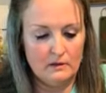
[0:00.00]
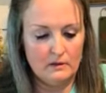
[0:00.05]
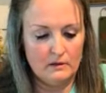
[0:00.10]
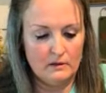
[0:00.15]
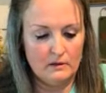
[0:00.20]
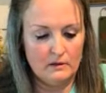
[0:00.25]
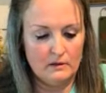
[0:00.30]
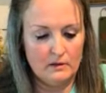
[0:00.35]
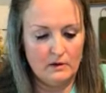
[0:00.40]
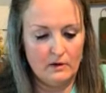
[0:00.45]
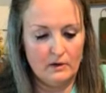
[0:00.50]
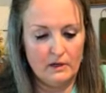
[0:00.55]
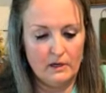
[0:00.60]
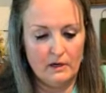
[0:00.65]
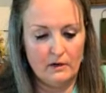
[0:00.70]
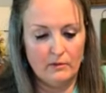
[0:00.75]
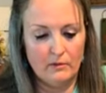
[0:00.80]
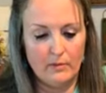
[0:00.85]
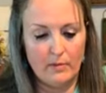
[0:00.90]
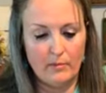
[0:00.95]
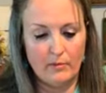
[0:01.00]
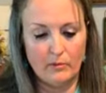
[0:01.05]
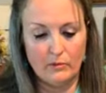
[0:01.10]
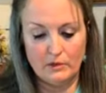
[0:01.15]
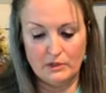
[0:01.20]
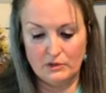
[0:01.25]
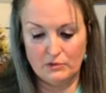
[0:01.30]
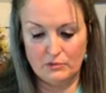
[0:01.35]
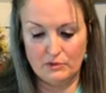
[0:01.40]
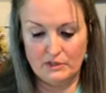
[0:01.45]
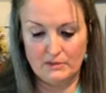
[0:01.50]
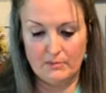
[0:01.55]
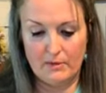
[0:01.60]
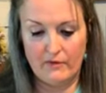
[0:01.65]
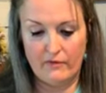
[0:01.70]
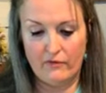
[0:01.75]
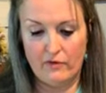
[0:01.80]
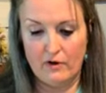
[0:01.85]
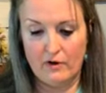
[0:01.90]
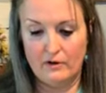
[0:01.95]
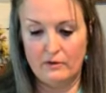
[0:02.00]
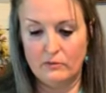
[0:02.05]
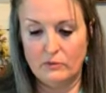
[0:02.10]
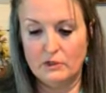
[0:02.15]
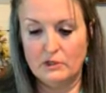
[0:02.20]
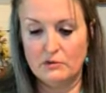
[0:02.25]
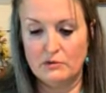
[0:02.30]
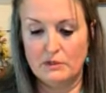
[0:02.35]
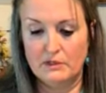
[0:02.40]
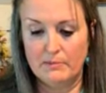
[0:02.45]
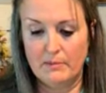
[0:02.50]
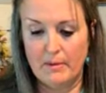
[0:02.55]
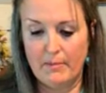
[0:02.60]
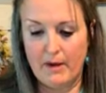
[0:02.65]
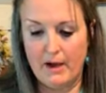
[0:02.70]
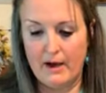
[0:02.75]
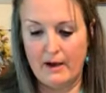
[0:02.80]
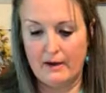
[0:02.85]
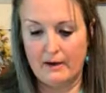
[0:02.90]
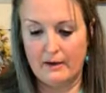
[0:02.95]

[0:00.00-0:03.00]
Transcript: Now I can't remember which was my front and which was my back.